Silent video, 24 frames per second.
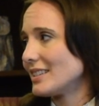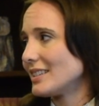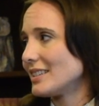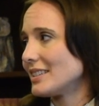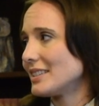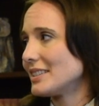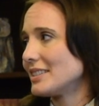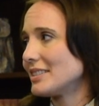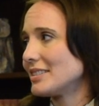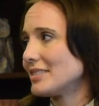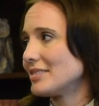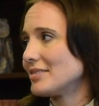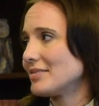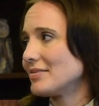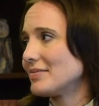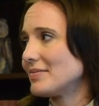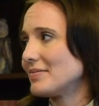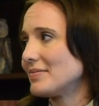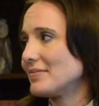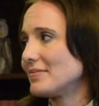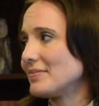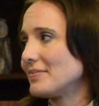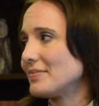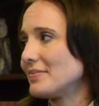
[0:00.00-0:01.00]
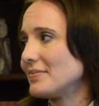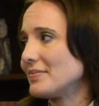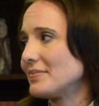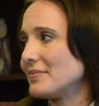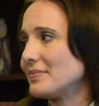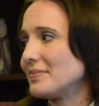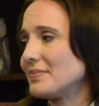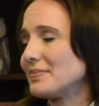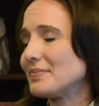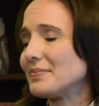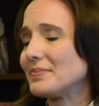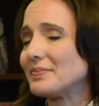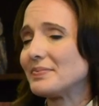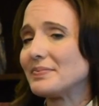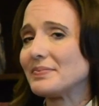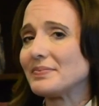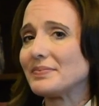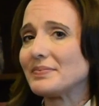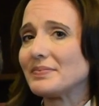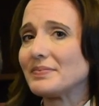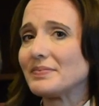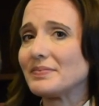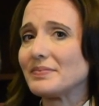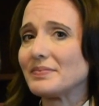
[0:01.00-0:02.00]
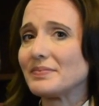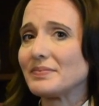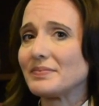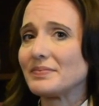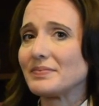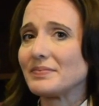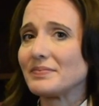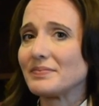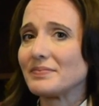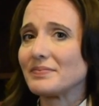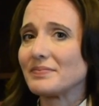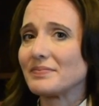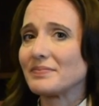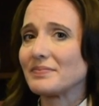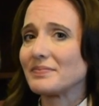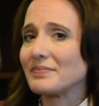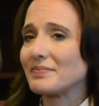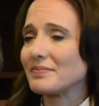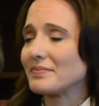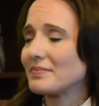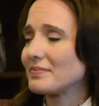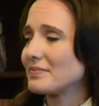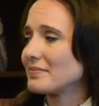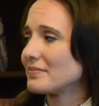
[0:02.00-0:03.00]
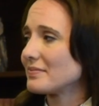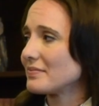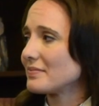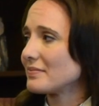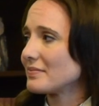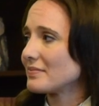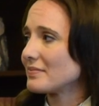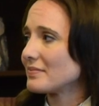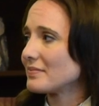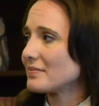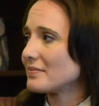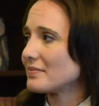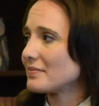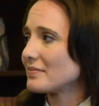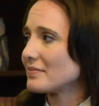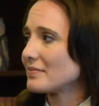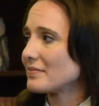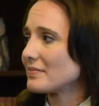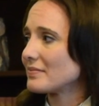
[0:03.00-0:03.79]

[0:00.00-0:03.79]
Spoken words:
The person shown says nothing.